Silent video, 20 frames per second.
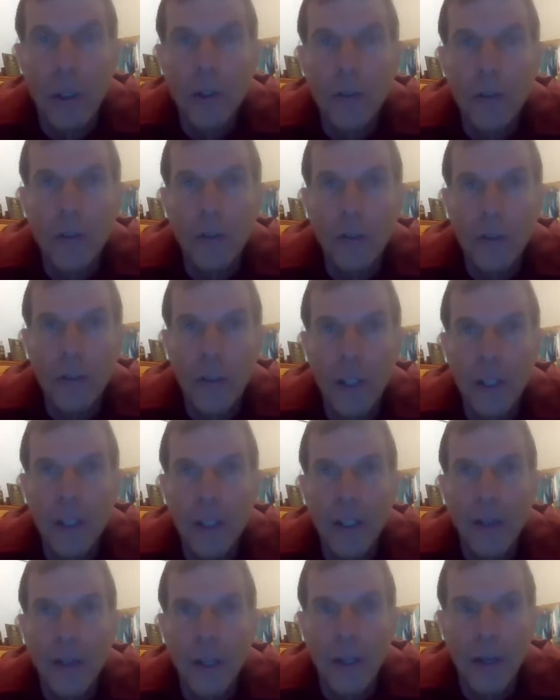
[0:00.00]
to sit
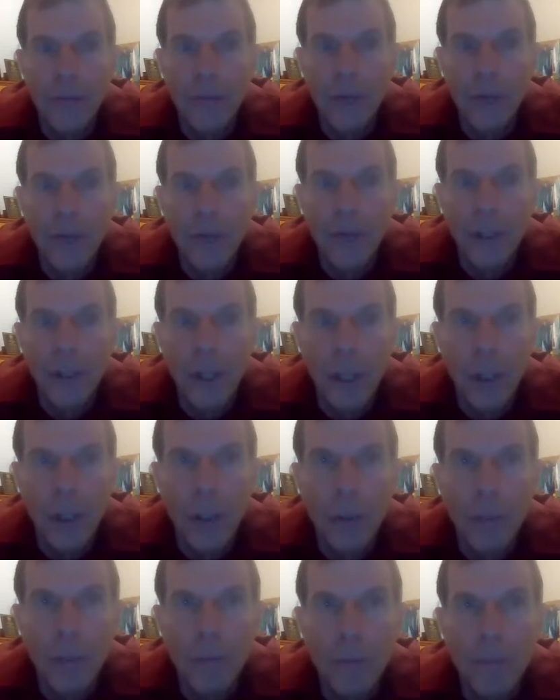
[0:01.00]
in the comfort of their
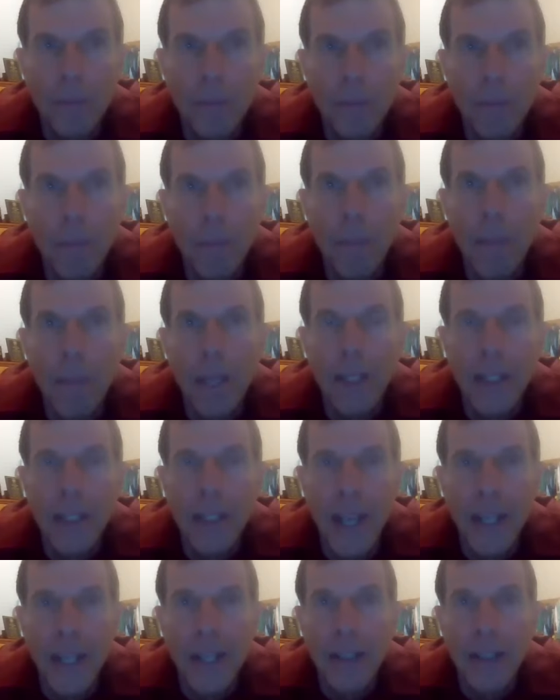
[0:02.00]
home and
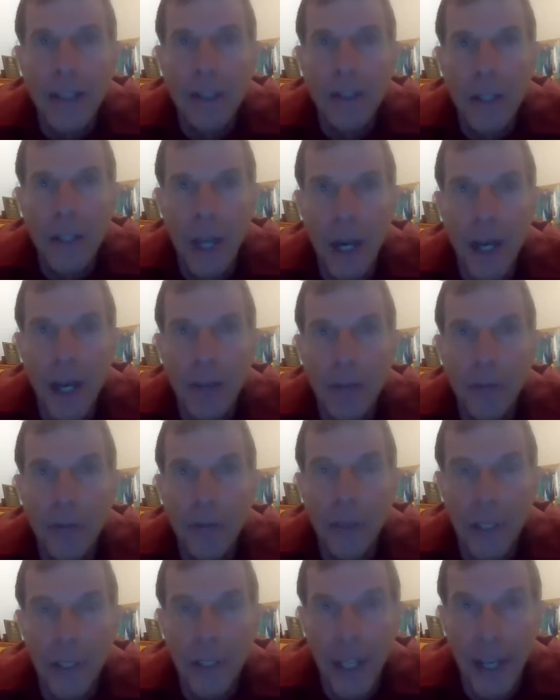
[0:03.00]
take their time
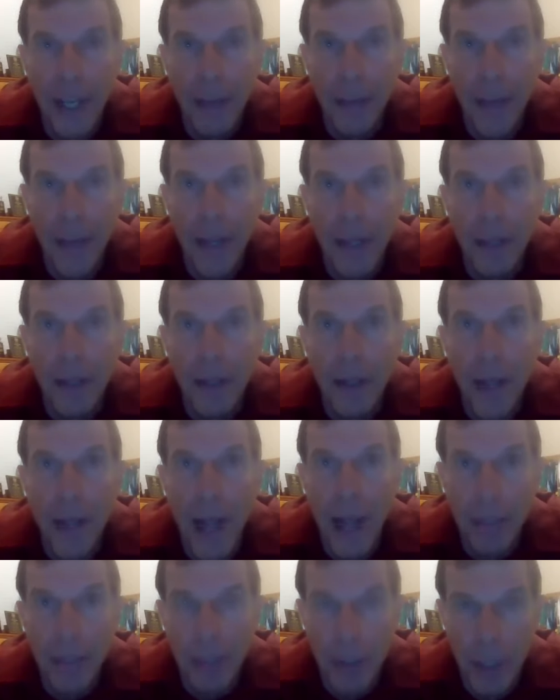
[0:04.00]
filling out that
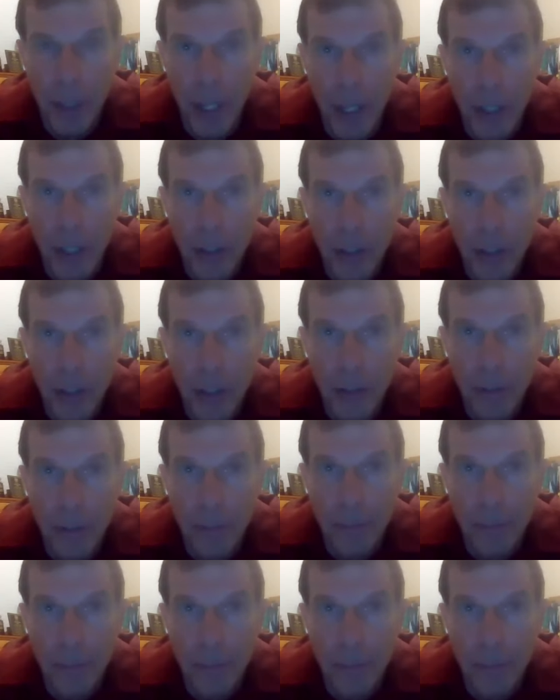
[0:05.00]
application.